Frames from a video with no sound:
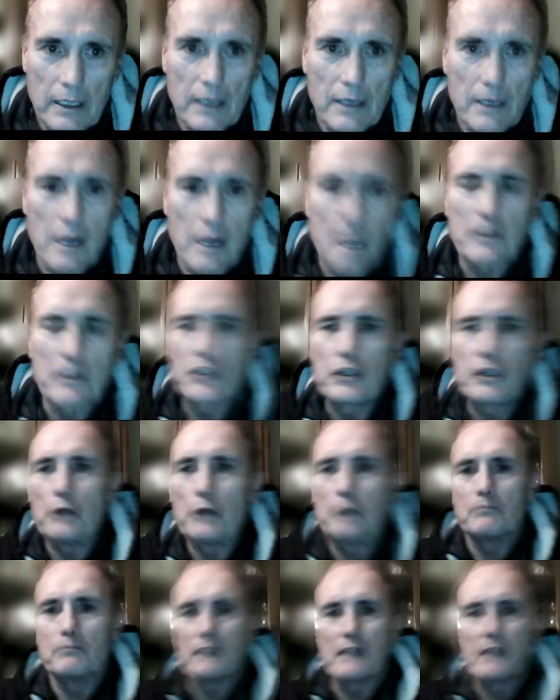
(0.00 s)
Number 2,
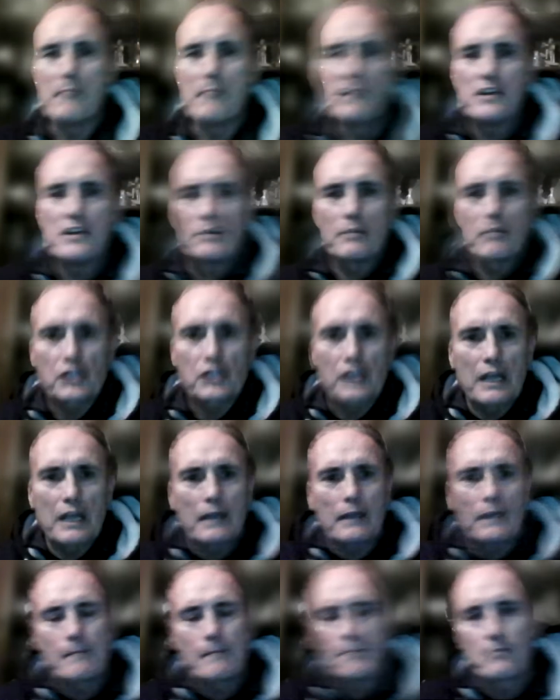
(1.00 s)
admit your mistake